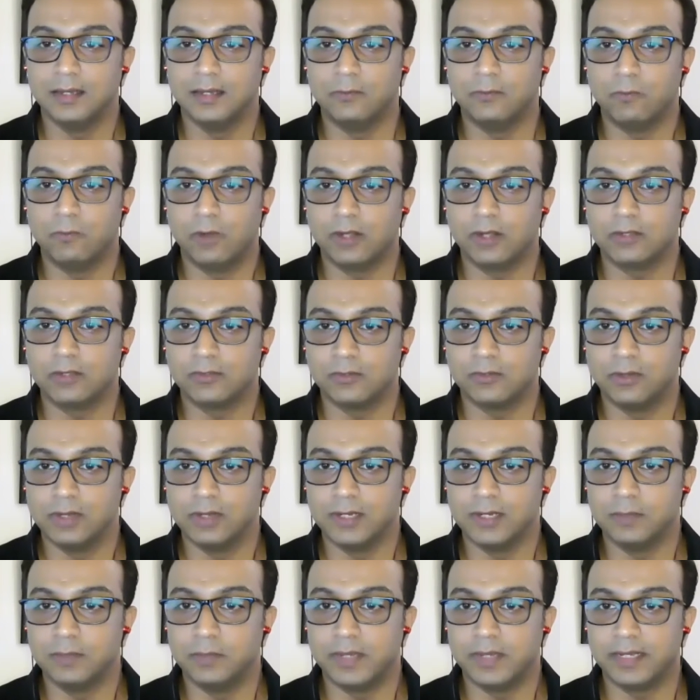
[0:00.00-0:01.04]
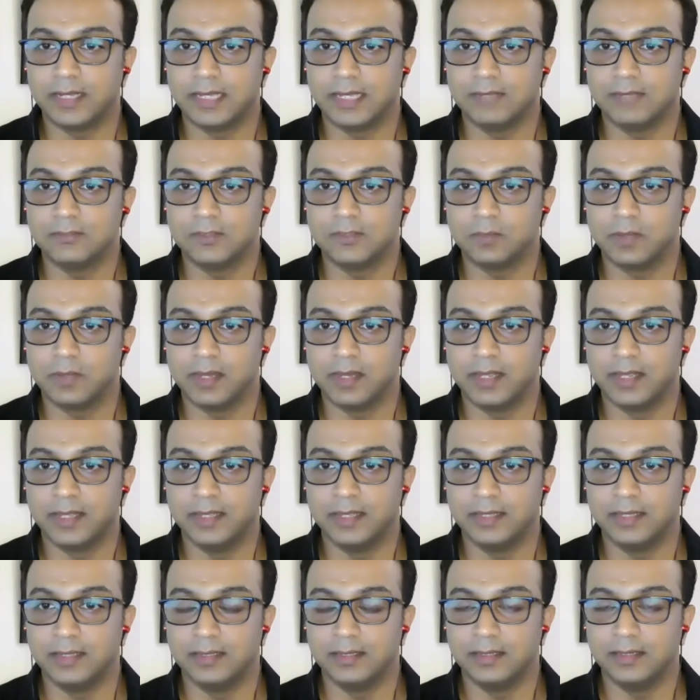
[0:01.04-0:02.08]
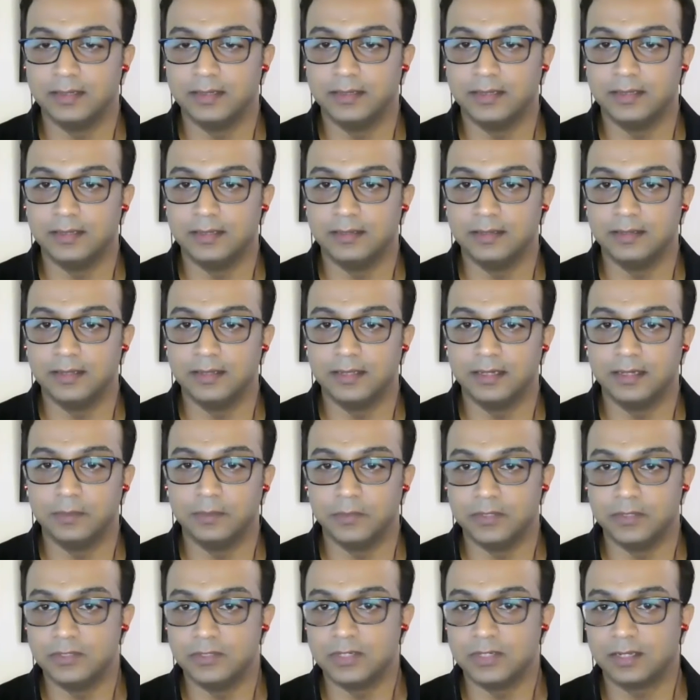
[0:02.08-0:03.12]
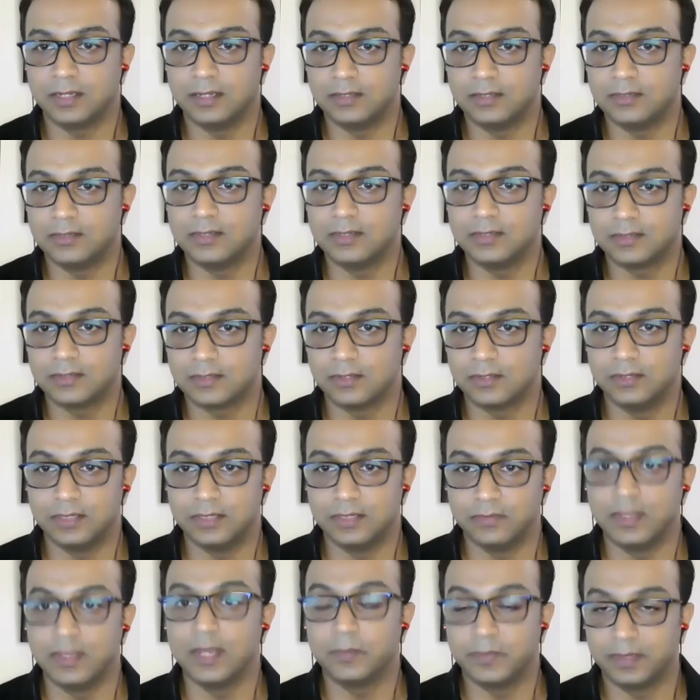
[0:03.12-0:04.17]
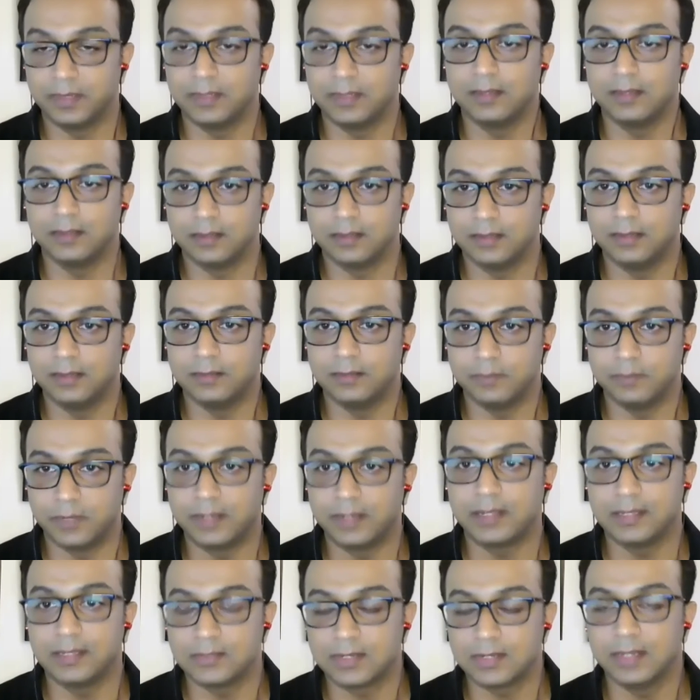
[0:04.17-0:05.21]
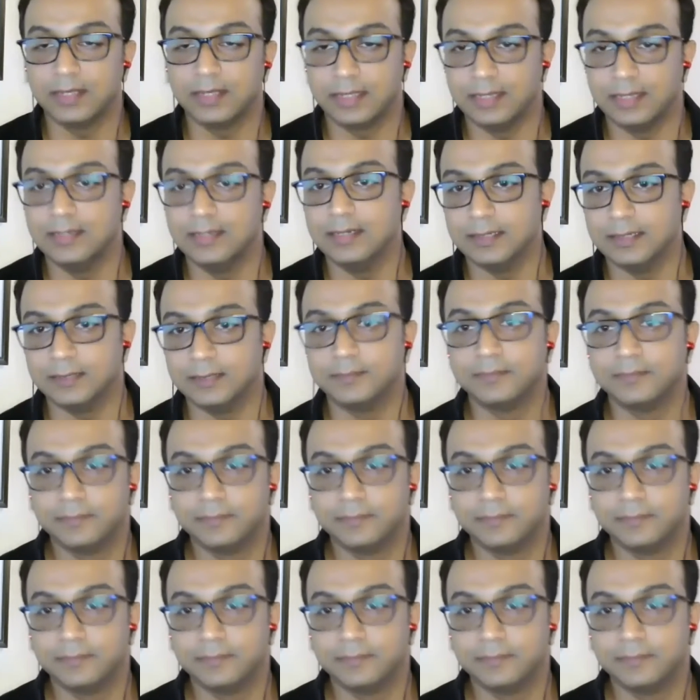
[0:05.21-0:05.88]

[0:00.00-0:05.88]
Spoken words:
what role it might have to play in emerging countries or developing markets like India.